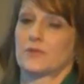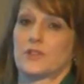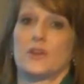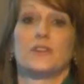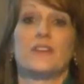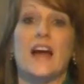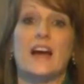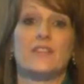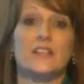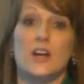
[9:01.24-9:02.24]
a result of
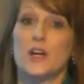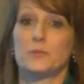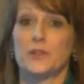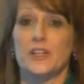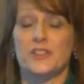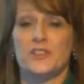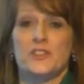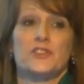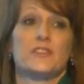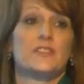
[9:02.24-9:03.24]
having cotton production.
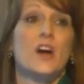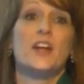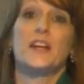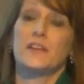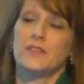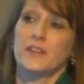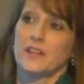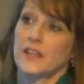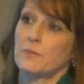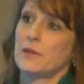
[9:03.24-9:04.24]
There's not
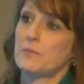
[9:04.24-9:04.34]
everything can be